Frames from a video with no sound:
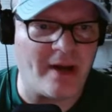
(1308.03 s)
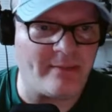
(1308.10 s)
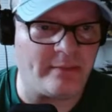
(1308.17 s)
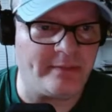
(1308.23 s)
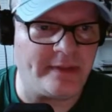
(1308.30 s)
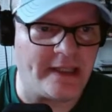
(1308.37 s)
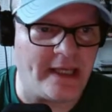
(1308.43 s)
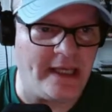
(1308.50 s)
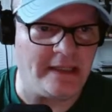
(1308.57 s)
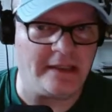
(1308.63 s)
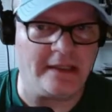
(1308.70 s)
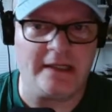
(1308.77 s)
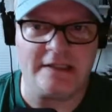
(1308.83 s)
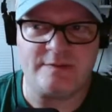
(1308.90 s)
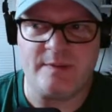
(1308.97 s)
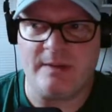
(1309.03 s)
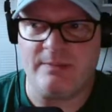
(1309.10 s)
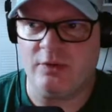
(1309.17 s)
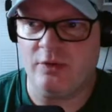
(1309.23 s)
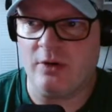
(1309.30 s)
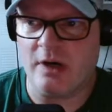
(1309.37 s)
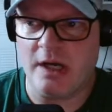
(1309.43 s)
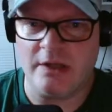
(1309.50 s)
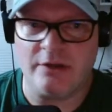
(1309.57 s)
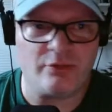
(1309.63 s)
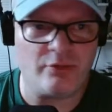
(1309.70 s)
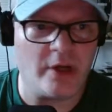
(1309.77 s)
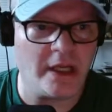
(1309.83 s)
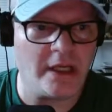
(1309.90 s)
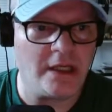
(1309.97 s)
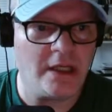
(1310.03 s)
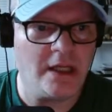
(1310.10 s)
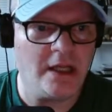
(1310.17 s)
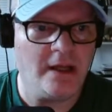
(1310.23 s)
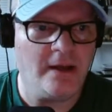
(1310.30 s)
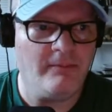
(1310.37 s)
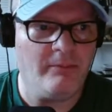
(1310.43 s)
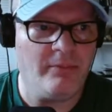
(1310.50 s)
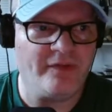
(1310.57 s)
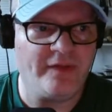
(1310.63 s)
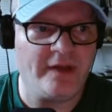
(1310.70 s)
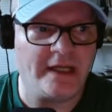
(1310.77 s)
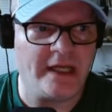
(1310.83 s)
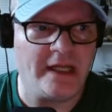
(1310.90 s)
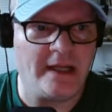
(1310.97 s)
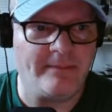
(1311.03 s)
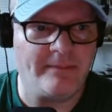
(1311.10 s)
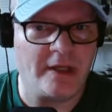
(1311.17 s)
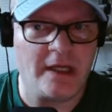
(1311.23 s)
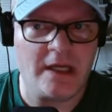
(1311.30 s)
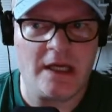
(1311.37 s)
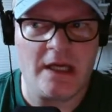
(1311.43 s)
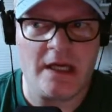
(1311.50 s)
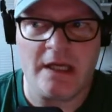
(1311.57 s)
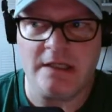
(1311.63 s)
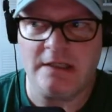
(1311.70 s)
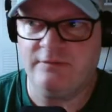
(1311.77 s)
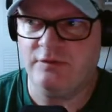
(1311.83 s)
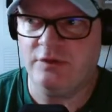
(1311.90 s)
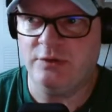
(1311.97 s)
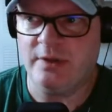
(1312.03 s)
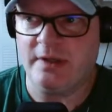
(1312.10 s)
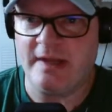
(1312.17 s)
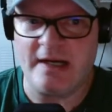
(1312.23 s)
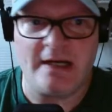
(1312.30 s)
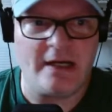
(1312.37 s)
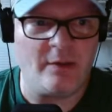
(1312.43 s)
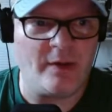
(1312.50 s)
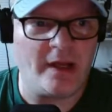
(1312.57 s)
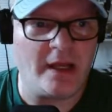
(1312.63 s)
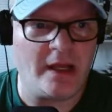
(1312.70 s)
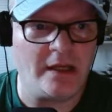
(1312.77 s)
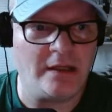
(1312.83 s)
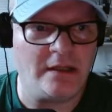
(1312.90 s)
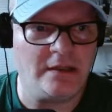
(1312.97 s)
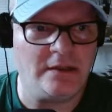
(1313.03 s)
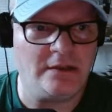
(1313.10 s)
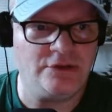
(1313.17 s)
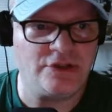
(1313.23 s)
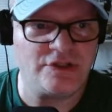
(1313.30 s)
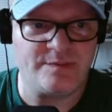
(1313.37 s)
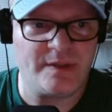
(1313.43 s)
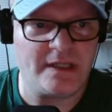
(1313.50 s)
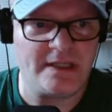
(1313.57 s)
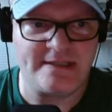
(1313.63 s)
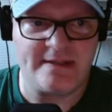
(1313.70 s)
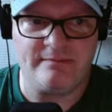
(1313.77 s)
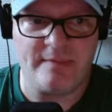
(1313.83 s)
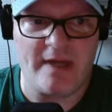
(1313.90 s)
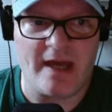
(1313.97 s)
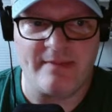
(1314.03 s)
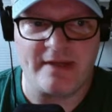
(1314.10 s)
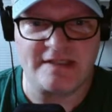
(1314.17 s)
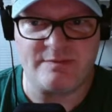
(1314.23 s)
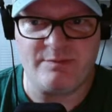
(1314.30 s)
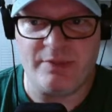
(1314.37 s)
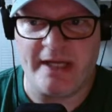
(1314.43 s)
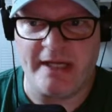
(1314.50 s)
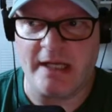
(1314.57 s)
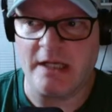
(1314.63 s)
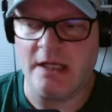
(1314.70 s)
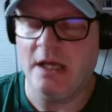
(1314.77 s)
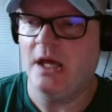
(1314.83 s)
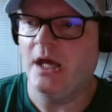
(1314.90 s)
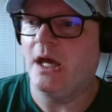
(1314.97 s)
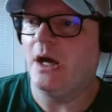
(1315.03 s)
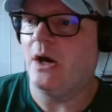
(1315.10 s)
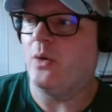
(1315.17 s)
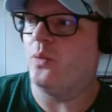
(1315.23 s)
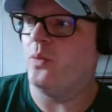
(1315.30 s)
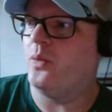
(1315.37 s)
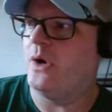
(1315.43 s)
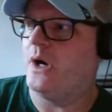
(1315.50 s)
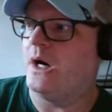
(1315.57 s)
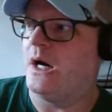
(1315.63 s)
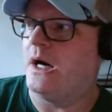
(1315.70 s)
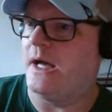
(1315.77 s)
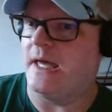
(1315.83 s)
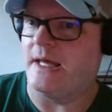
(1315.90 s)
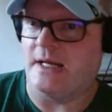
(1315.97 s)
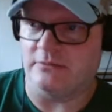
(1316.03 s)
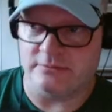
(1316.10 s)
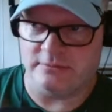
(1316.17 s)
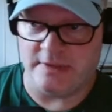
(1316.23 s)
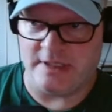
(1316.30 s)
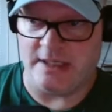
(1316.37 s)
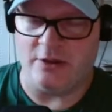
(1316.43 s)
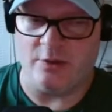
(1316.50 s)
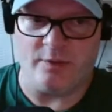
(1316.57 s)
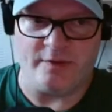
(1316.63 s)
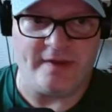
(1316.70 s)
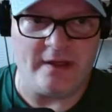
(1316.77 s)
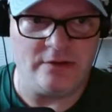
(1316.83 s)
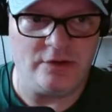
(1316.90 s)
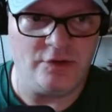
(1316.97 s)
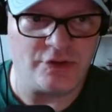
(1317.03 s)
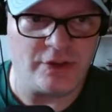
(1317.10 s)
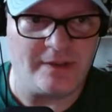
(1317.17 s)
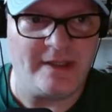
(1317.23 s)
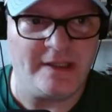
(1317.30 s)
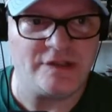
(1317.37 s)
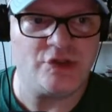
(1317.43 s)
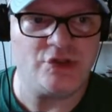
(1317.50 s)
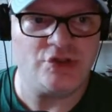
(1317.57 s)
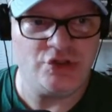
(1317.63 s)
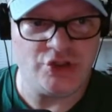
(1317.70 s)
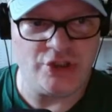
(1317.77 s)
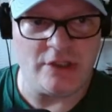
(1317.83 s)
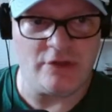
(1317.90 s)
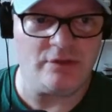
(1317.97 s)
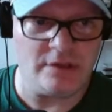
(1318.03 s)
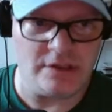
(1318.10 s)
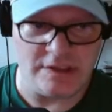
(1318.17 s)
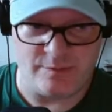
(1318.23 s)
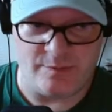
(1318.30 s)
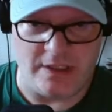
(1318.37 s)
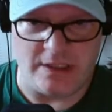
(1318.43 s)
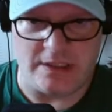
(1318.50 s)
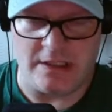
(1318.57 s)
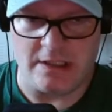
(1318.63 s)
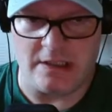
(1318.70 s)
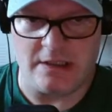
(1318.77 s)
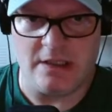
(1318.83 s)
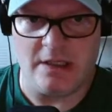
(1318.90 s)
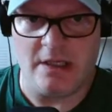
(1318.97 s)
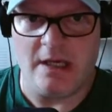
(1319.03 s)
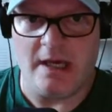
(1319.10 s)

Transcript: probably alienates people who are on the right. But then again, I'm kind of doing that anyway, just because I'm explaining. And I'll get into what that usually means. Generally speaking,